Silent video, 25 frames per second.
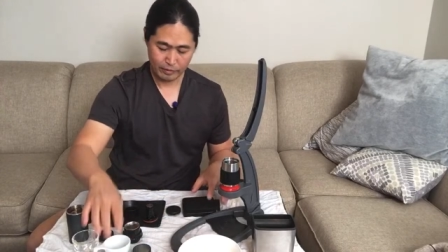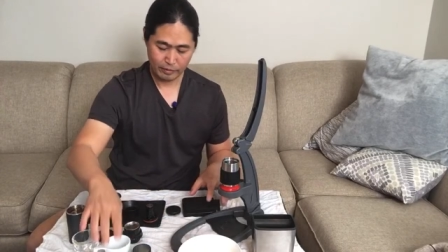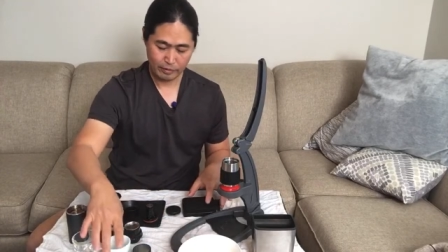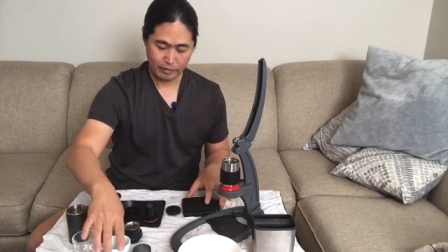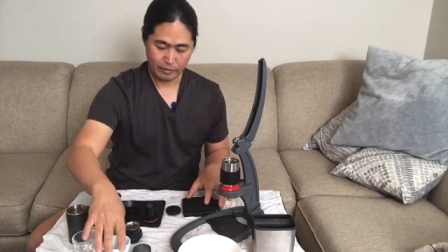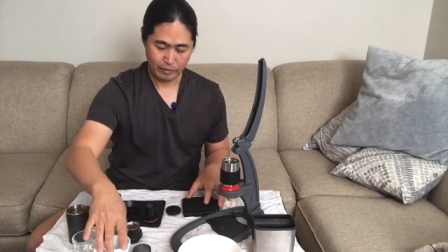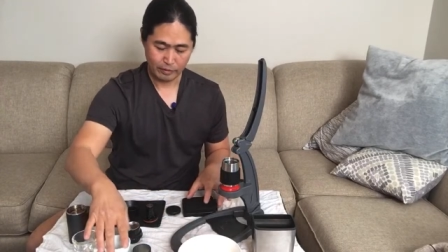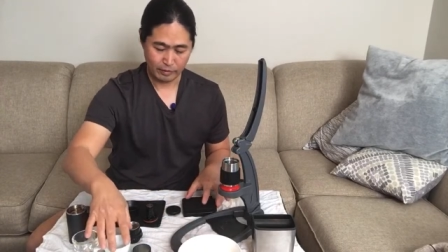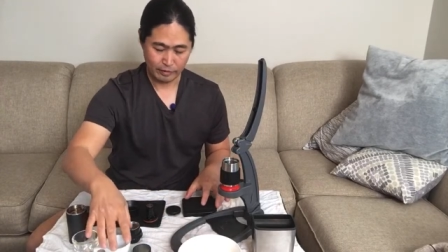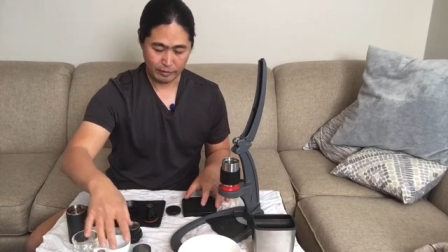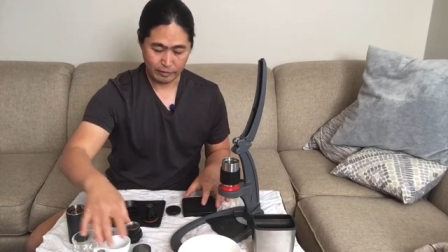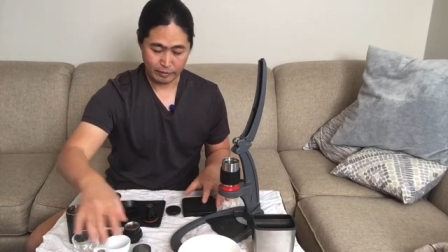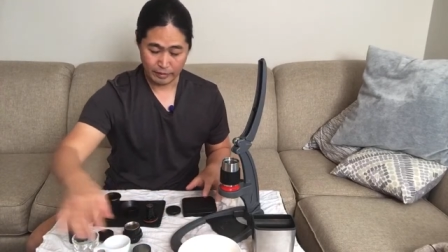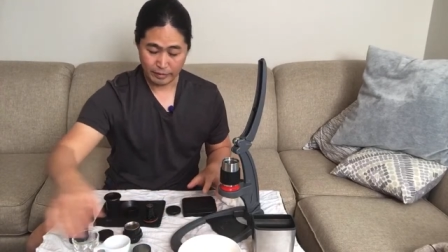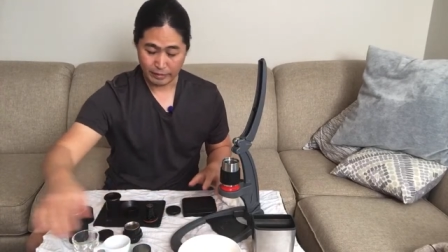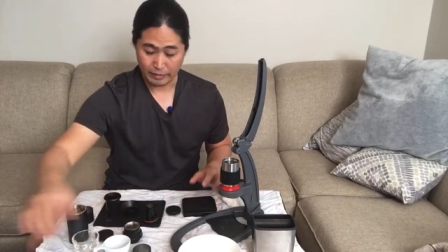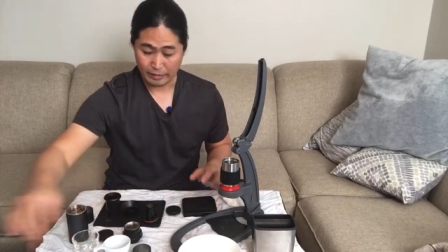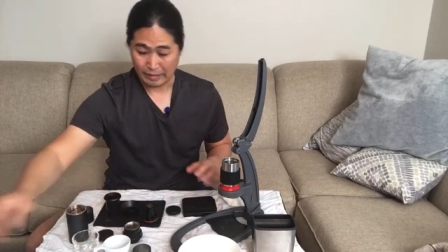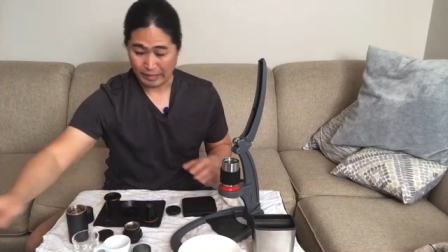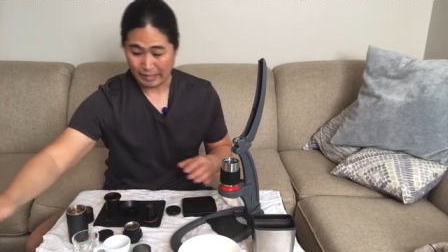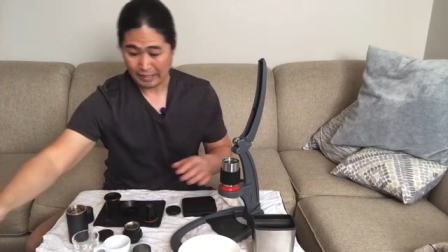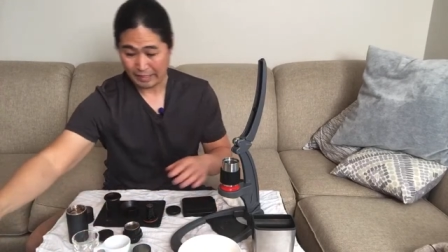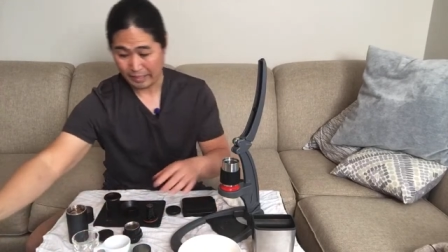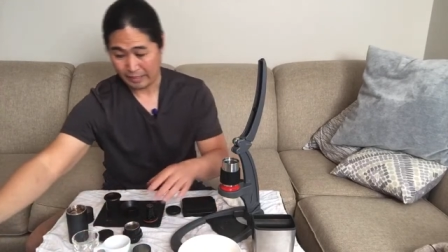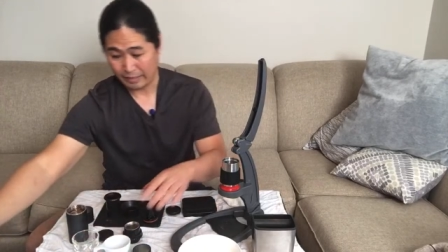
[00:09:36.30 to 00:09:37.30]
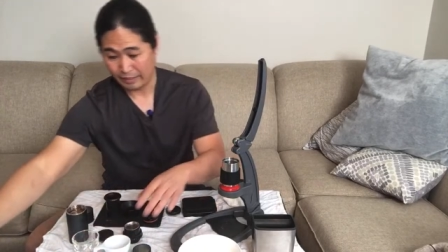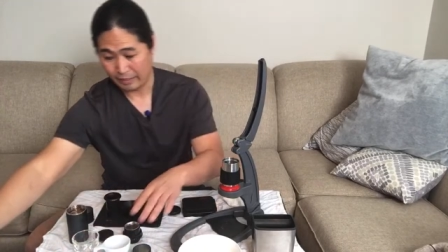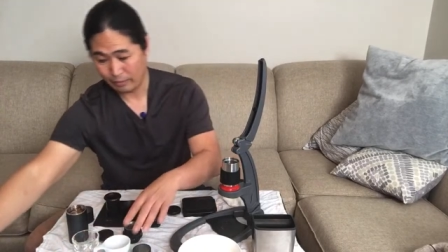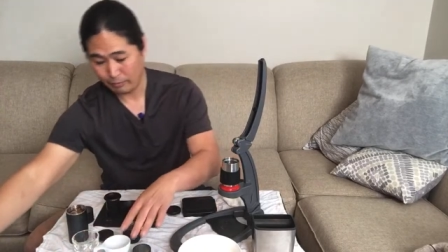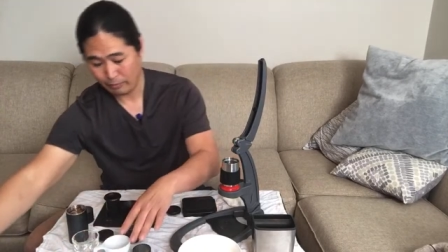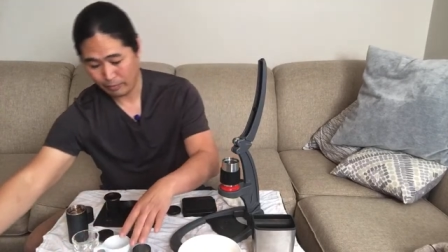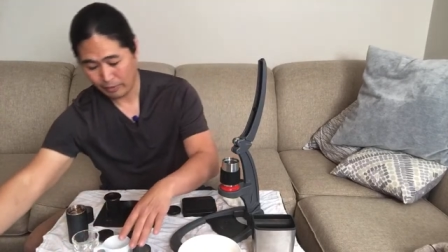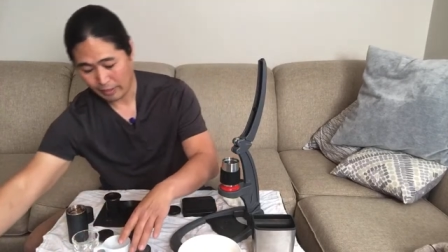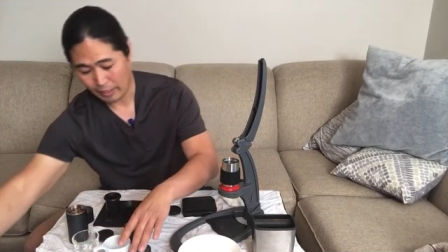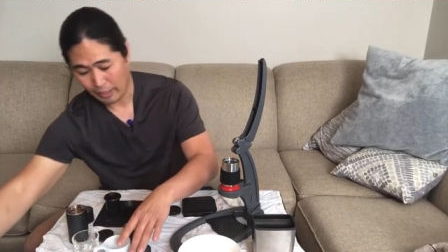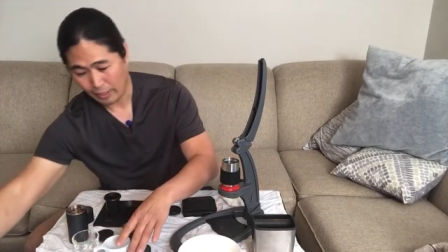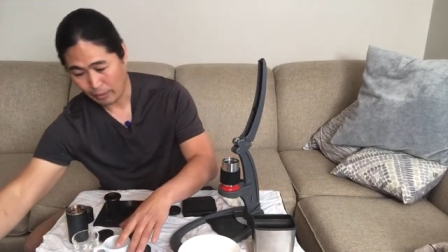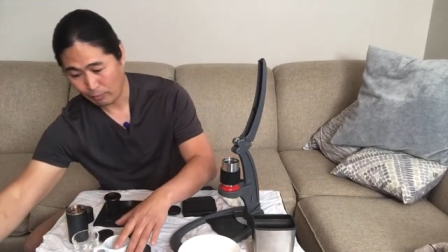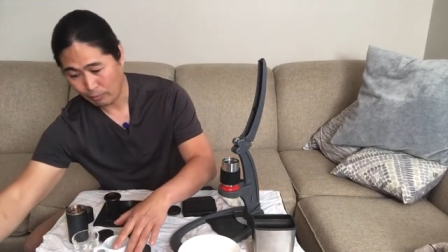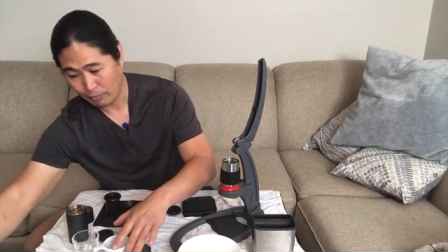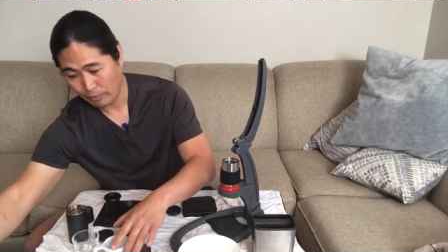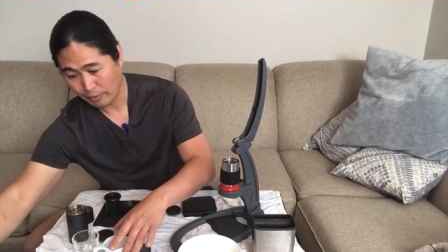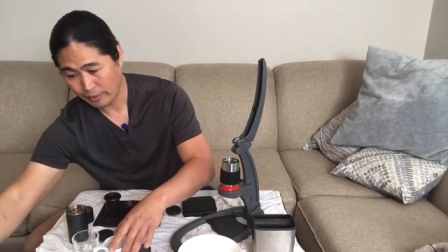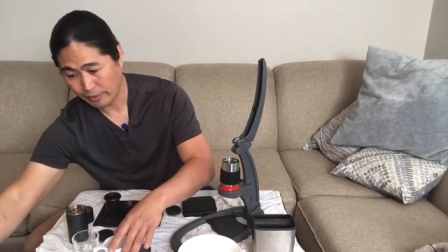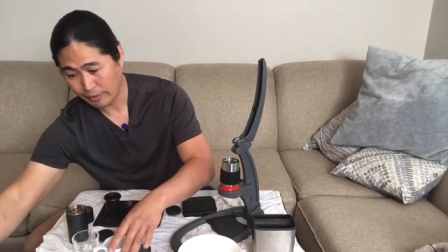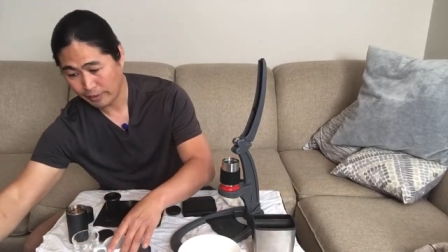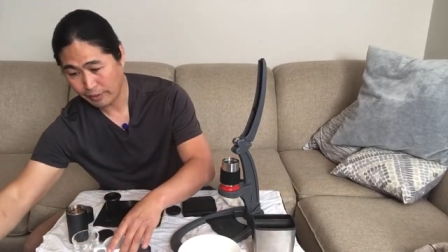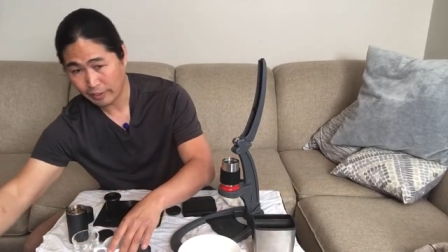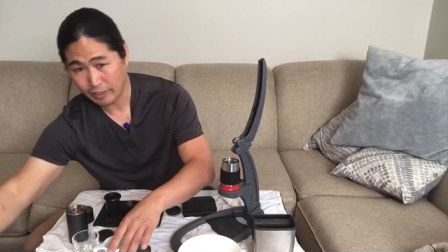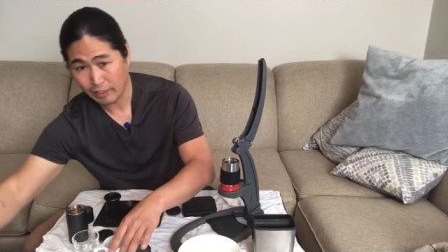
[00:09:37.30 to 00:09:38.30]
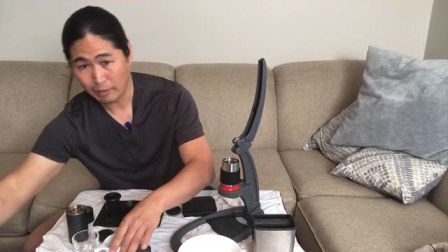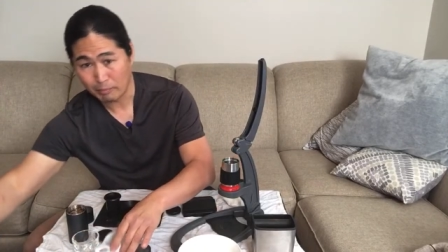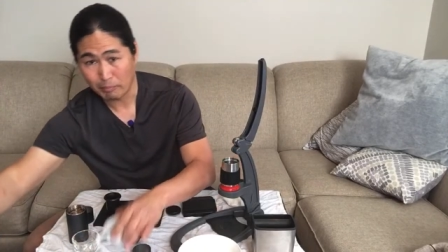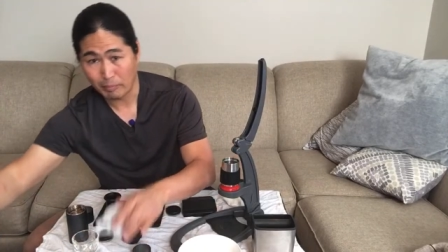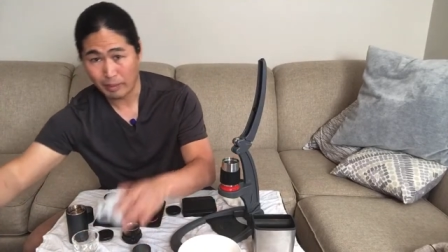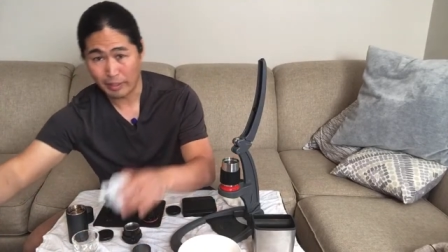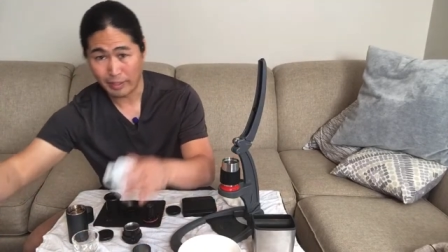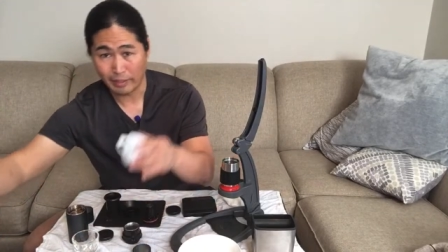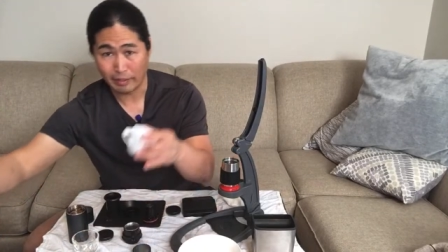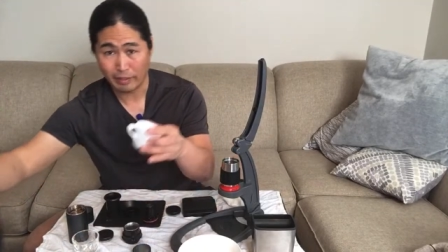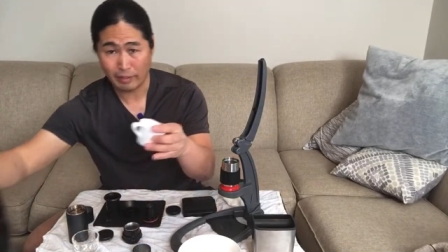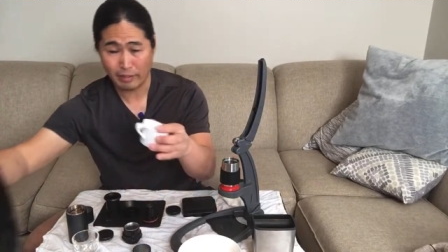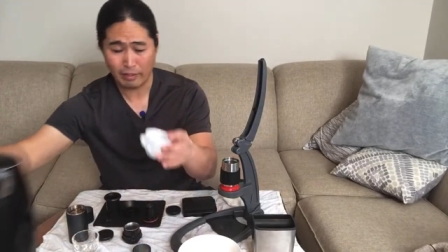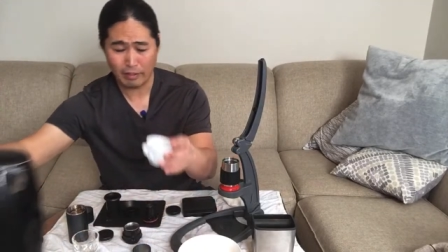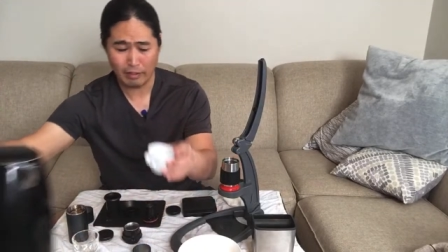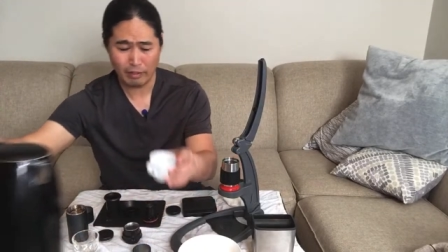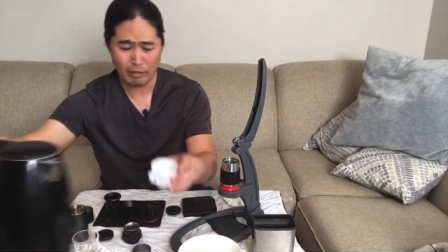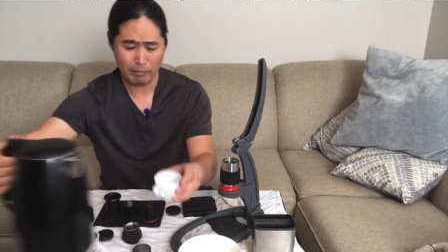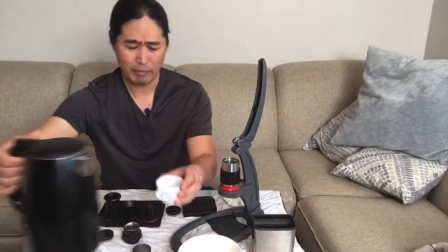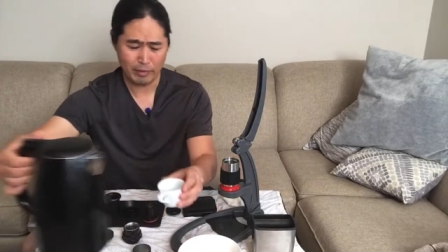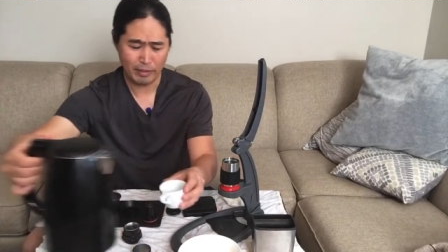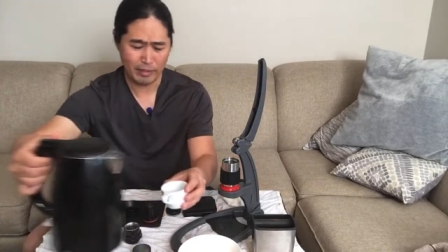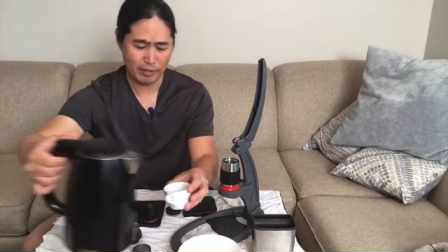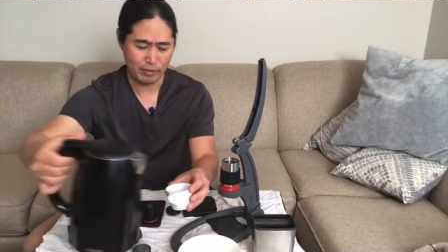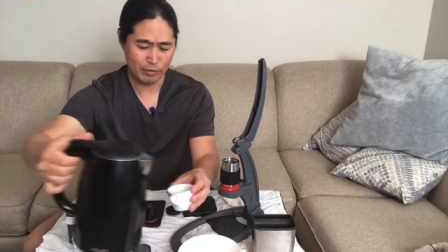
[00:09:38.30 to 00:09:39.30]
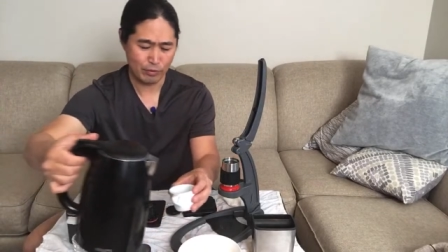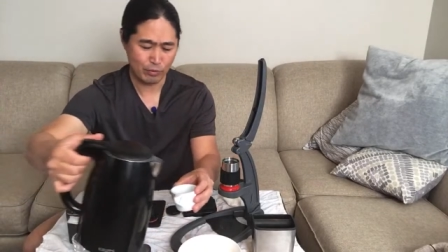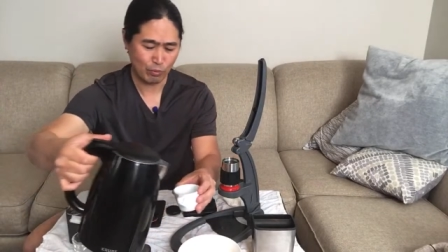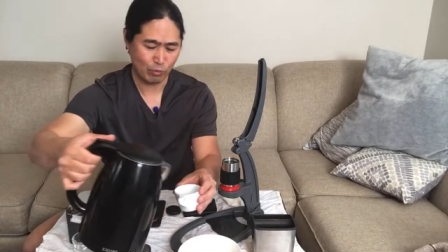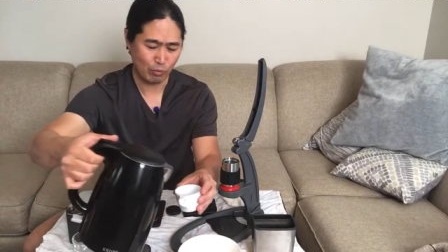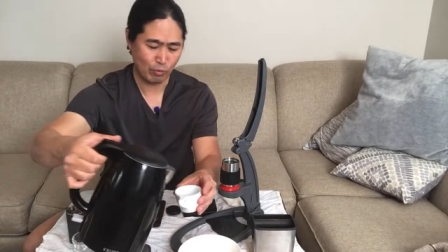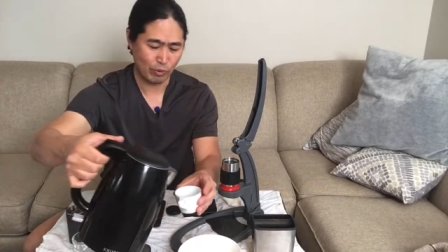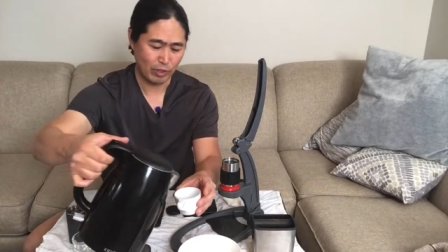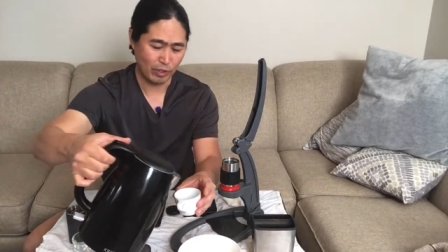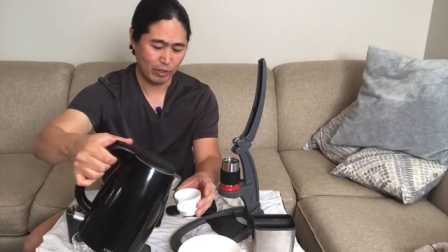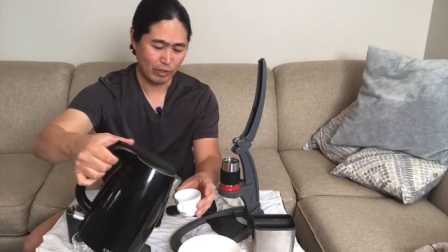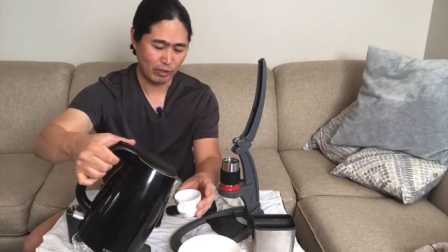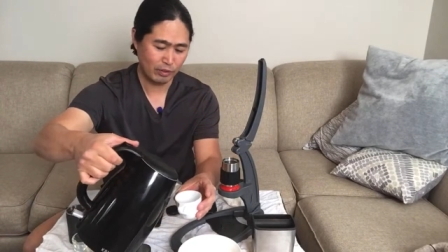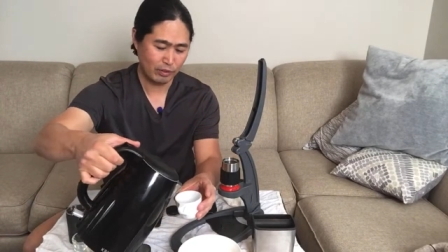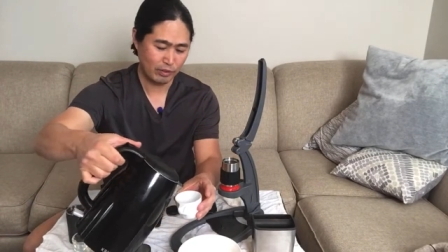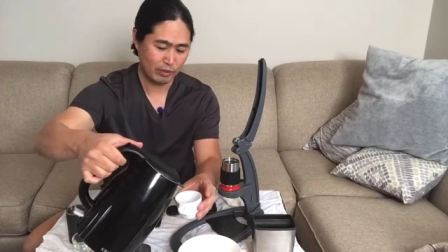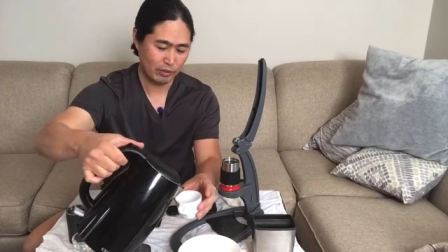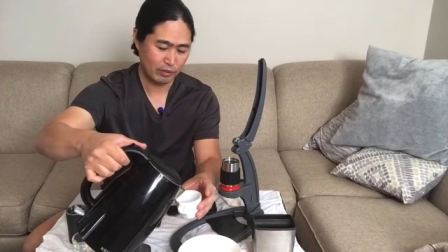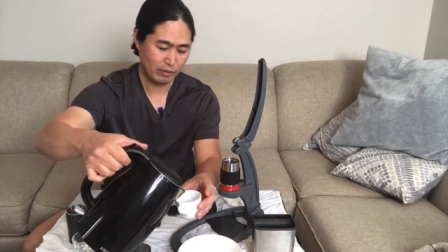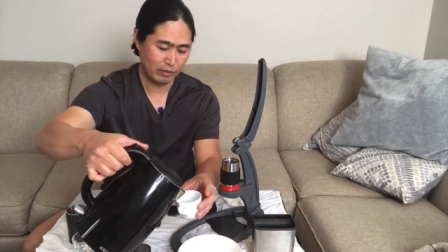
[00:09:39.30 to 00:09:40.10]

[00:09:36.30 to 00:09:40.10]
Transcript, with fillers: And then, you know what? I wanna heat up my cup as well.